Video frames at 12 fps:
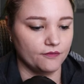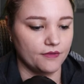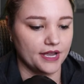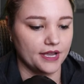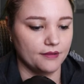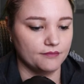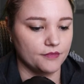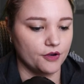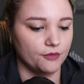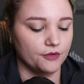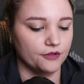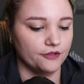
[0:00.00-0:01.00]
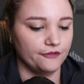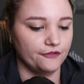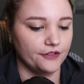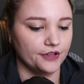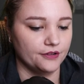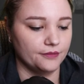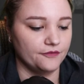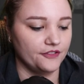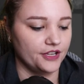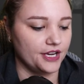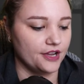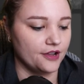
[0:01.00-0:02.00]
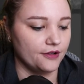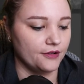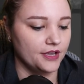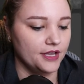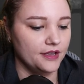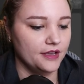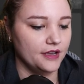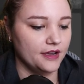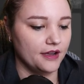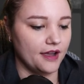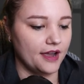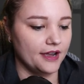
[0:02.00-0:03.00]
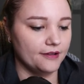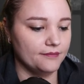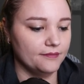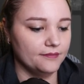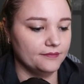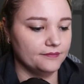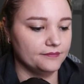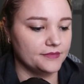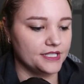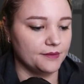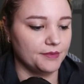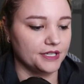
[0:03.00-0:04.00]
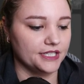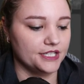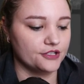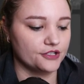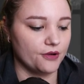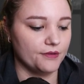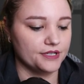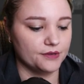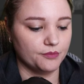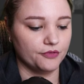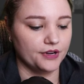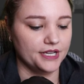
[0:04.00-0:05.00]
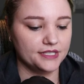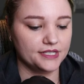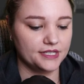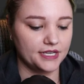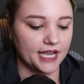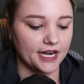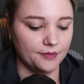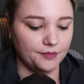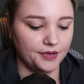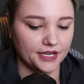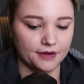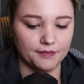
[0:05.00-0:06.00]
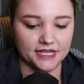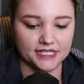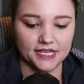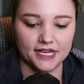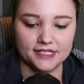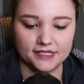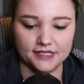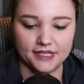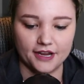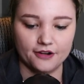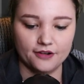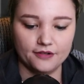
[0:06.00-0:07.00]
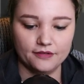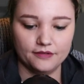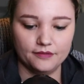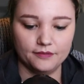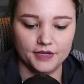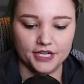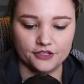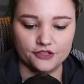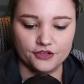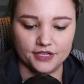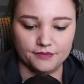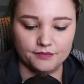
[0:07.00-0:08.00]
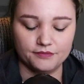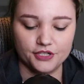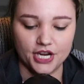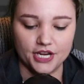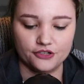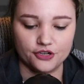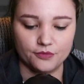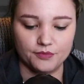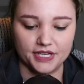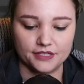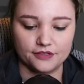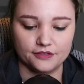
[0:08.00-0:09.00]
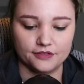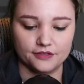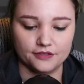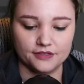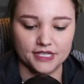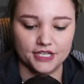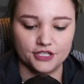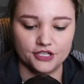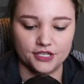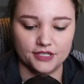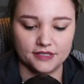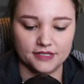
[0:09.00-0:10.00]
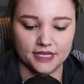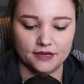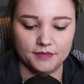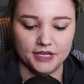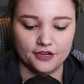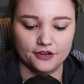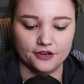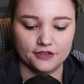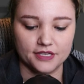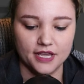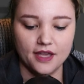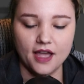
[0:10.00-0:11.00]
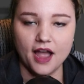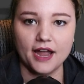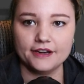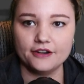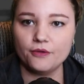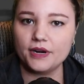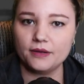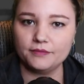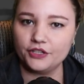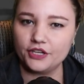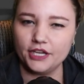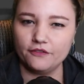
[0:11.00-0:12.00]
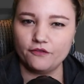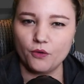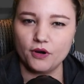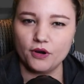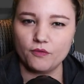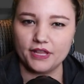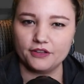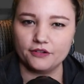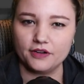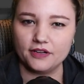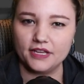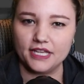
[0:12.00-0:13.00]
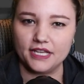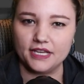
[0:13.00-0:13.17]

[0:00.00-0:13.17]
web, mobile, film, video. I typically just go into print and I pick my sizes there because you can change your pixels, inches, centimeters. I know what I'm looking for, whether it